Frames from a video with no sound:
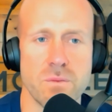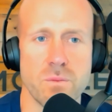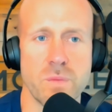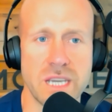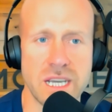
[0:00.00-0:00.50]

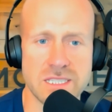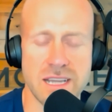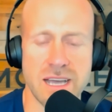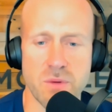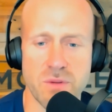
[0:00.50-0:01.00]
because of
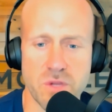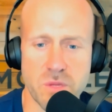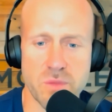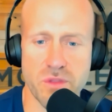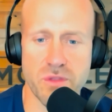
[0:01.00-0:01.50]
that, we've really
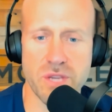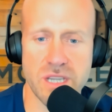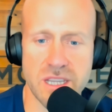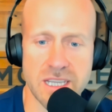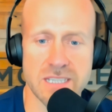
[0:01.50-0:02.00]
built
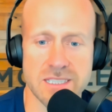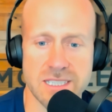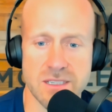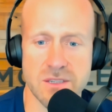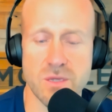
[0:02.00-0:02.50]
three
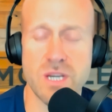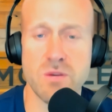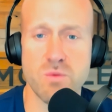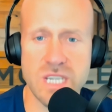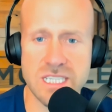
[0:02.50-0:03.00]

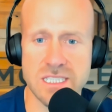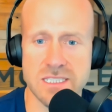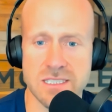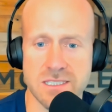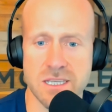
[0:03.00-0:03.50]

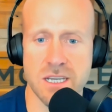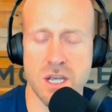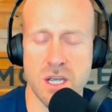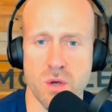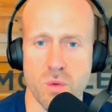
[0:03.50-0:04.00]
reasons
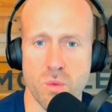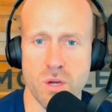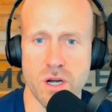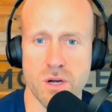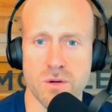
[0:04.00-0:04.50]
we
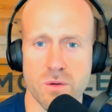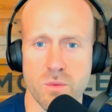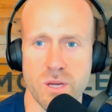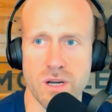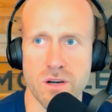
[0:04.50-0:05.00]
are
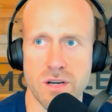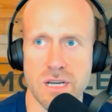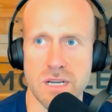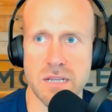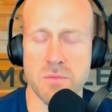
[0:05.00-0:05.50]

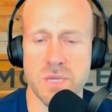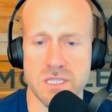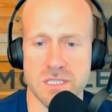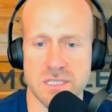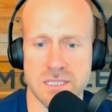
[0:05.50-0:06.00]
in
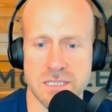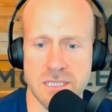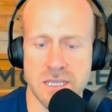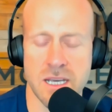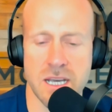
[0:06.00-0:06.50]

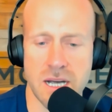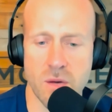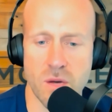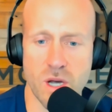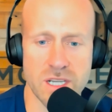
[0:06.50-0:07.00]
business.
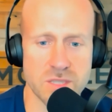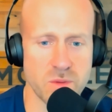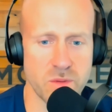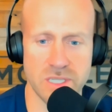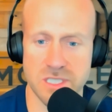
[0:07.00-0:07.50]
One is we
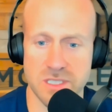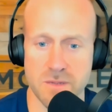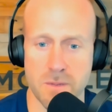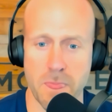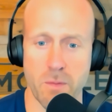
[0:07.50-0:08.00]
want
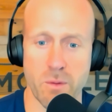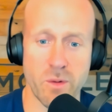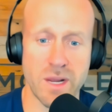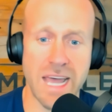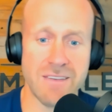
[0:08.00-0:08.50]

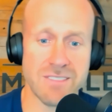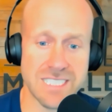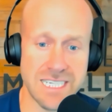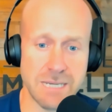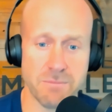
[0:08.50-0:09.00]
to have a
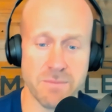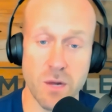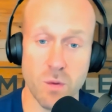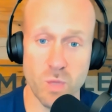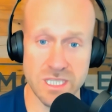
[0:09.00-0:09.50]
team
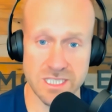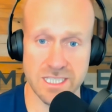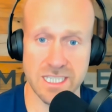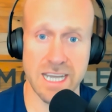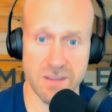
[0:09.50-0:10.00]
that wins
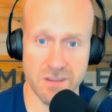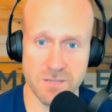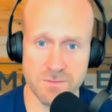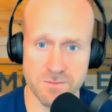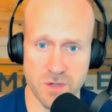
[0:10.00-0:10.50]

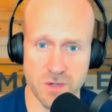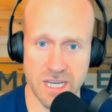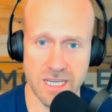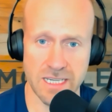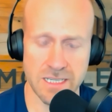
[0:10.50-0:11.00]
together.
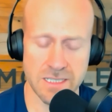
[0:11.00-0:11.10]
Okay.